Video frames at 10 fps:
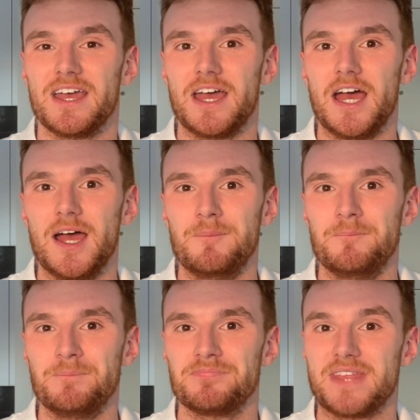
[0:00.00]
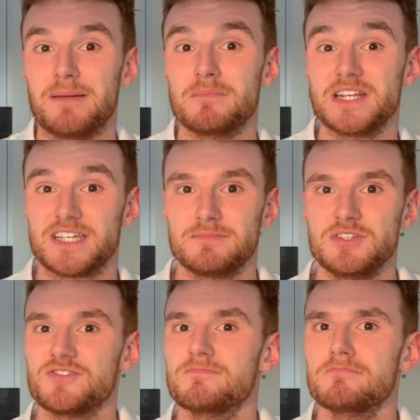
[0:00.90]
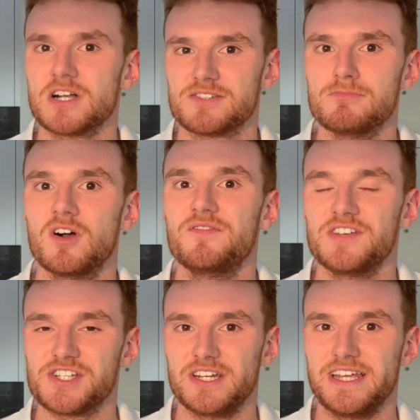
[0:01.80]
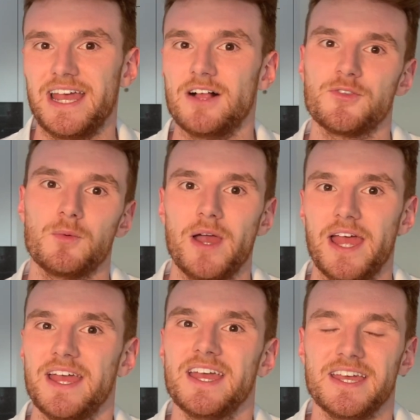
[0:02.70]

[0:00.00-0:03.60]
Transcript: that money can be used much more efficiently elsewhere